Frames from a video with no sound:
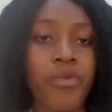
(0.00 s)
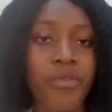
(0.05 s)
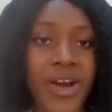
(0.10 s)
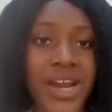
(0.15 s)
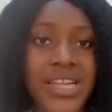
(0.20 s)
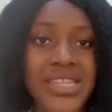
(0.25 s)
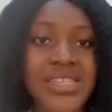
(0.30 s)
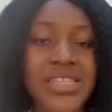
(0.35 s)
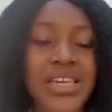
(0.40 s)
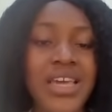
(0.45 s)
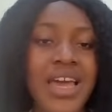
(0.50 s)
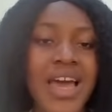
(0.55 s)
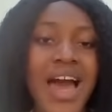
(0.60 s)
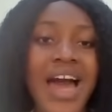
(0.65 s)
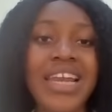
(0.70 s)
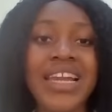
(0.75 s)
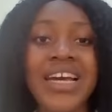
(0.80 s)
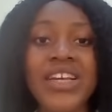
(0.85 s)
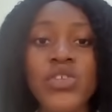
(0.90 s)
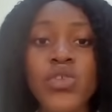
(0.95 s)
right?
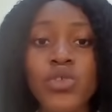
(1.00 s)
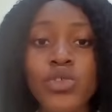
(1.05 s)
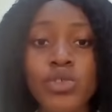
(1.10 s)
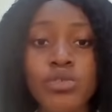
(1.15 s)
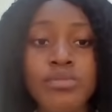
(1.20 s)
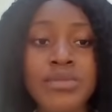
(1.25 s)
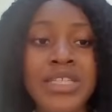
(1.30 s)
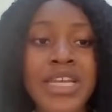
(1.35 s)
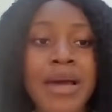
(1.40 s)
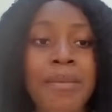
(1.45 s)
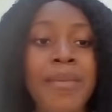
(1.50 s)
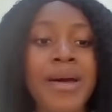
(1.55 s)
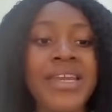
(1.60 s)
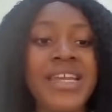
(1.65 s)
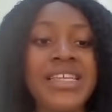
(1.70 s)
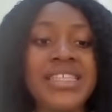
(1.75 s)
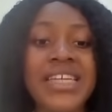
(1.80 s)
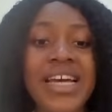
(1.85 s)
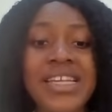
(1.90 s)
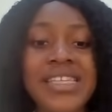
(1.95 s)
And are social media
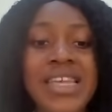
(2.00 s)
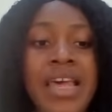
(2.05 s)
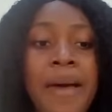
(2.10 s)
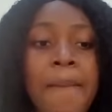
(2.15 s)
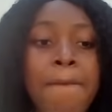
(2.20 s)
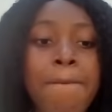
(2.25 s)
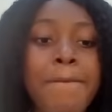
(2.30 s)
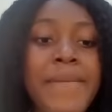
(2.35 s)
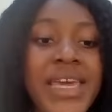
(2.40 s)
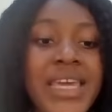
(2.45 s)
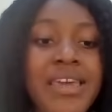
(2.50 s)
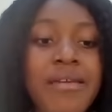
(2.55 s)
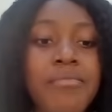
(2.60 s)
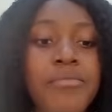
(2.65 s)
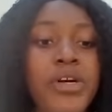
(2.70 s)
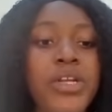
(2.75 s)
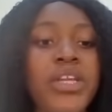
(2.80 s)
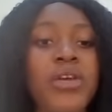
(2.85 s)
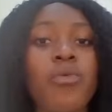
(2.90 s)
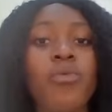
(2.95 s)
managers making
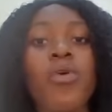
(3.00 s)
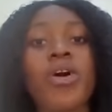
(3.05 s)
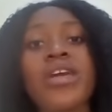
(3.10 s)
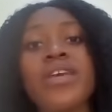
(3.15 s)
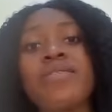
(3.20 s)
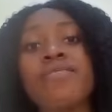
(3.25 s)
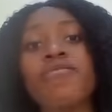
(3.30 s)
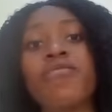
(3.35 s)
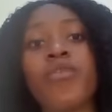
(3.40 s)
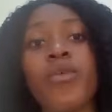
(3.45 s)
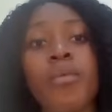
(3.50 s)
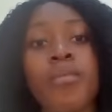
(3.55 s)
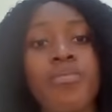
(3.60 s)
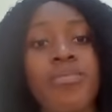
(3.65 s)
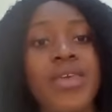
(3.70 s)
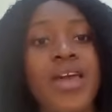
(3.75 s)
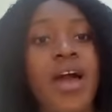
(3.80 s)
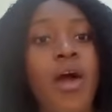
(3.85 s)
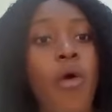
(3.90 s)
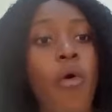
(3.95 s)
money working from
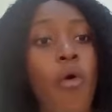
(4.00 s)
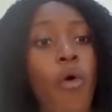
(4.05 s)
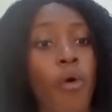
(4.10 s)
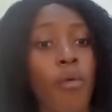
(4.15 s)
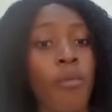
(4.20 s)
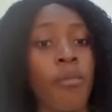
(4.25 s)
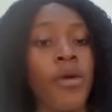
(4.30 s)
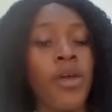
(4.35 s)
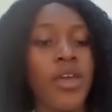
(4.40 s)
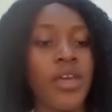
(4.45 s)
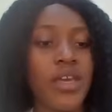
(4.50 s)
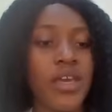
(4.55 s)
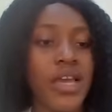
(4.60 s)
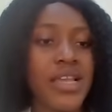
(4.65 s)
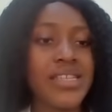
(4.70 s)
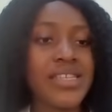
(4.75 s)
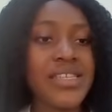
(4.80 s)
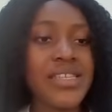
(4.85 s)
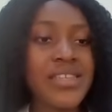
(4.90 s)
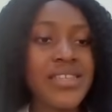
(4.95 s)
their home. You
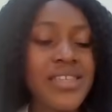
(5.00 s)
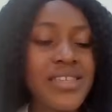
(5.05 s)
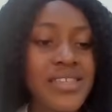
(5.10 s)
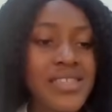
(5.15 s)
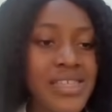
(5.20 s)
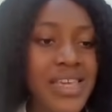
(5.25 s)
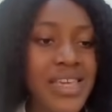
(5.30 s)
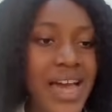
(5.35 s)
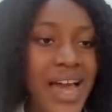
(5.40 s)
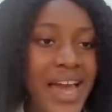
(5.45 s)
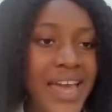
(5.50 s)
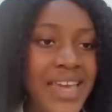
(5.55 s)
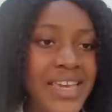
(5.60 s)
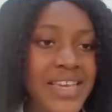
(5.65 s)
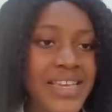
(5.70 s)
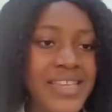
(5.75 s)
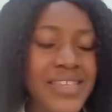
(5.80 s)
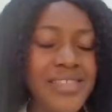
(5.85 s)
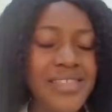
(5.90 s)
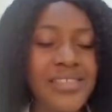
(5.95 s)
can see this guy
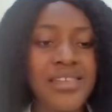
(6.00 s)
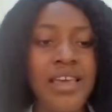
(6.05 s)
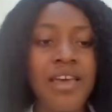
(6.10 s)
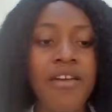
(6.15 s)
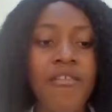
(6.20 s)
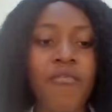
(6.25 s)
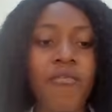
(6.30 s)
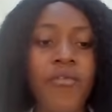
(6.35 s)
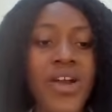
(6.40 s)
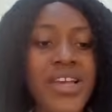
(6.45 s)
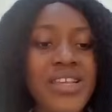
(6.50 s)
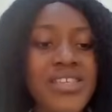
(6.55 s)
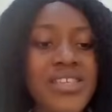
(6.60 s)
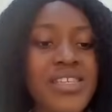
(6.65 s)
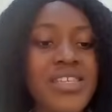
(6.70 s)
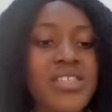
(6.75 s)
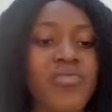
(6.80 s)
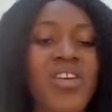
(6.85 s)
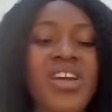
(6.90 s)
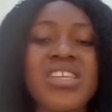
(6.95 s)
is
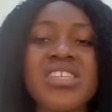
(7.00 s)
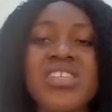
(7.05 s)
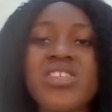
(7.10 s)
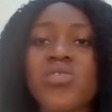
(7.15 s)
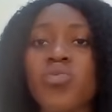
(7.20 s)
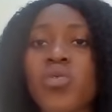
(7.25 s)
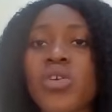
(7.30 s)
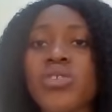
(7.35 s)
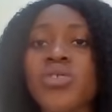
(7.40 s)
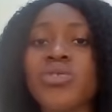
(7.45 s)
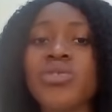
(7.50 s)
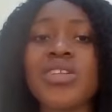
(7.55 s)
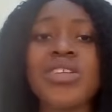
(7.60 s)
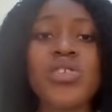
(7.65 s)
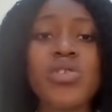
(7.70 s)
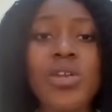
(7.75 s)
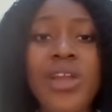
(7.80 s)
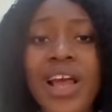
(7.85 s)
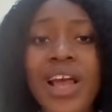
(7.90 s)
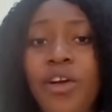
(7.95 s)
Francis. Francis works with a
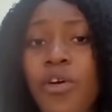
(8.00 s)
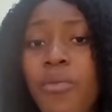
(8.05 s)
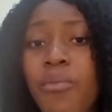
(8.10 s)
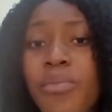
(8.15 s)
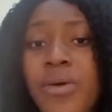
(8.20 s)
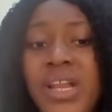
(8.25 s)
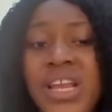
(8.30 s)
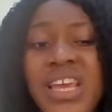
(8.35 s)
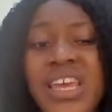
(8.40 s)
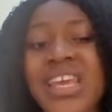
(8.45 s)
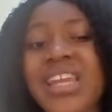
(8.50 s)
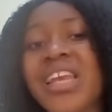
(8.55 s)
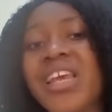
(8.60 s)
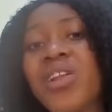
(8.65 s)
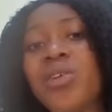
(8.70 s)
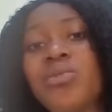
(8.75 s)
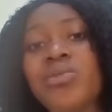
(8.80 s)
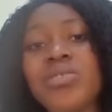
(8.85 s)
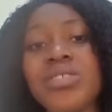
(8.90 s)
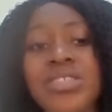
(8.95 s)
solar company in
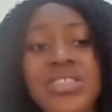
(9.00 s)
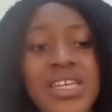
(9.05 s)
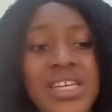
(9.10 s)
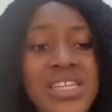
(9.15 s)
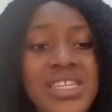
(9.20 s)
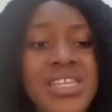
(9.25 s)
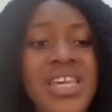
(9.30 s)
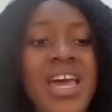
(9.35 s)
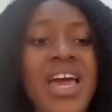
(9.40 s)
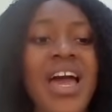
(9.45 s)
Enugu State,